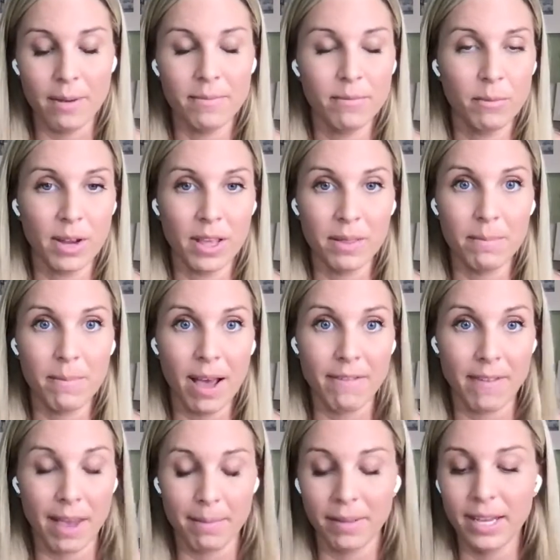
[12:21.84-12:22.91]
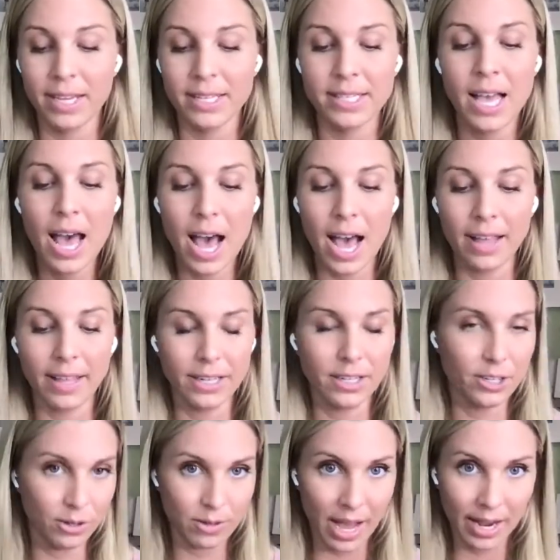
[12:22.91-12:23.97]
with my families. I like to
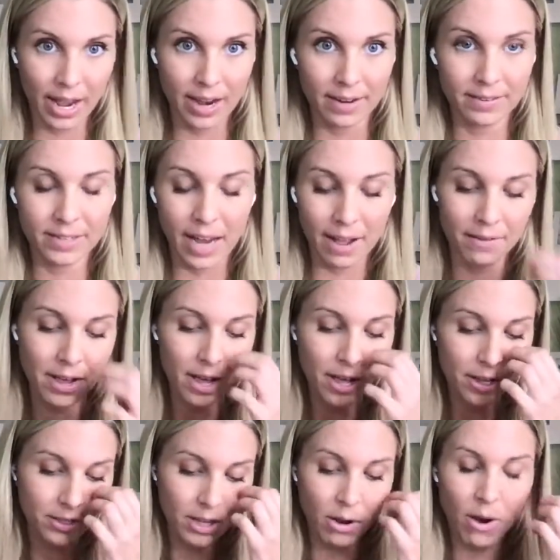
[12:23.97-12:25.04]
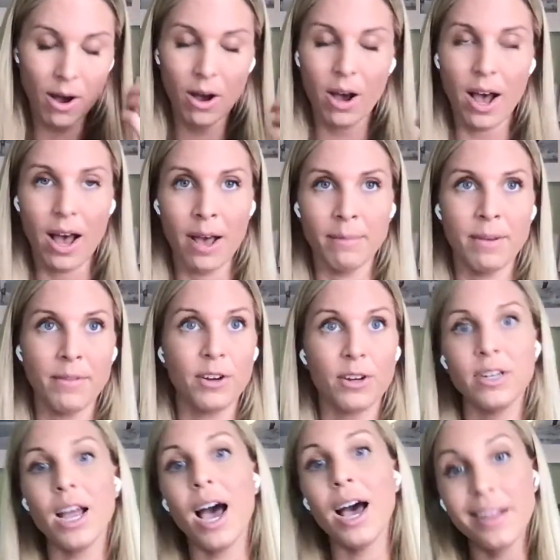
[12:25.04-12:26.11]
do that kind of stuff. So if you're
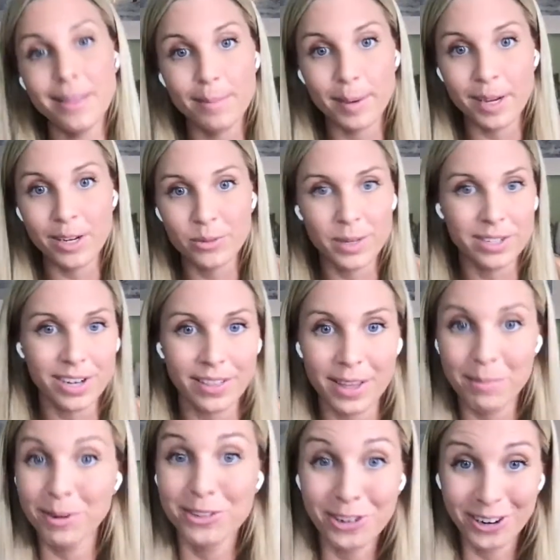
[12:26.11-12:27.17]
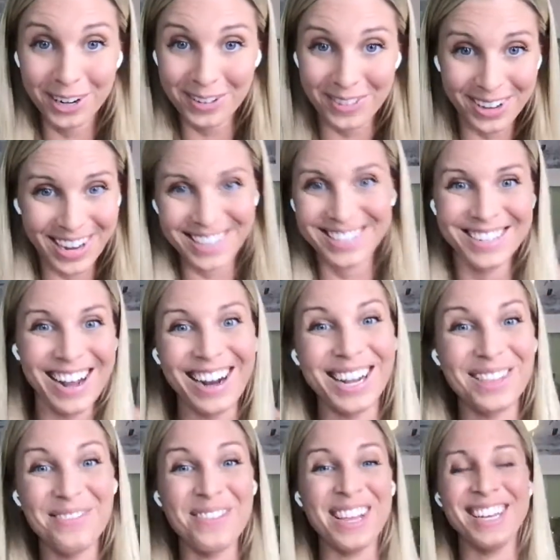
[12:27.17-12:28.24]
not at the beach, which I think majority of you guys are not
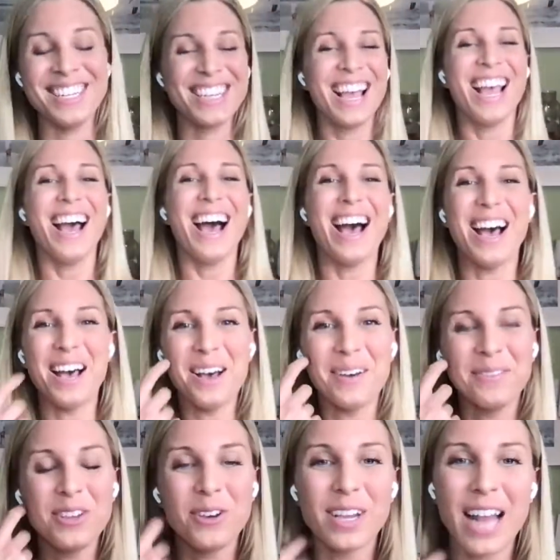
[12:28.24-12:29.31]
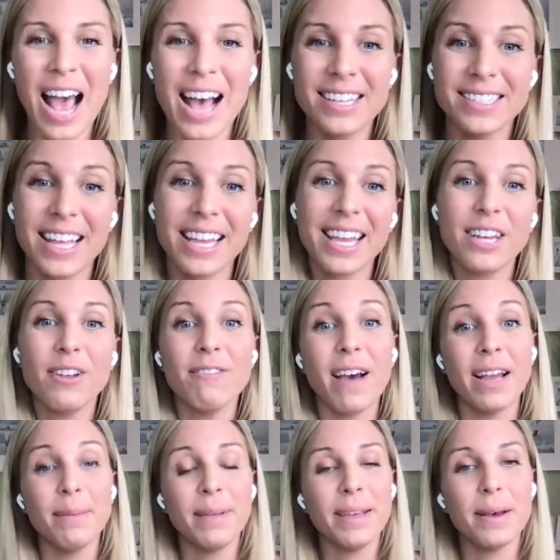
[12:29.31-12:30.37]
at the beach, you can ask like, can you
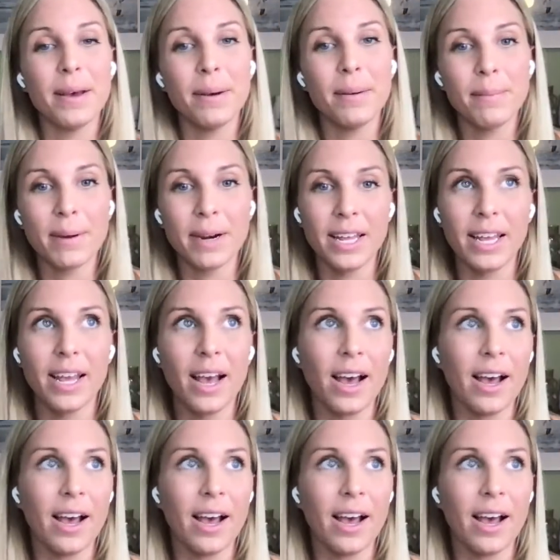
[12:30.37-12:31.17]
find me a pretty